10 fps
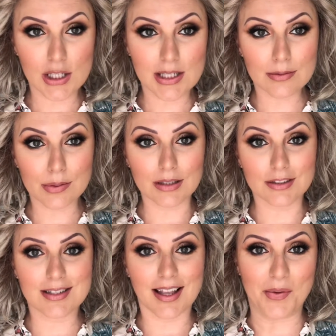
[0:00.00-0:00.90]
this is what it
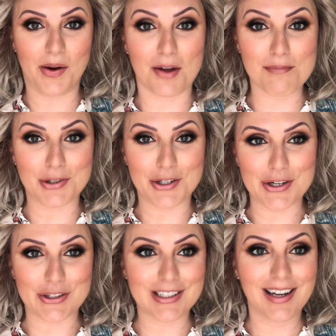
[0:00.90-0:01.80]
looks like when I put it
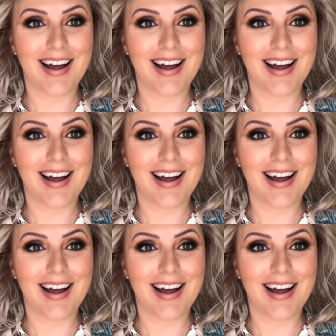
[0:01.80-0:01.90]
on.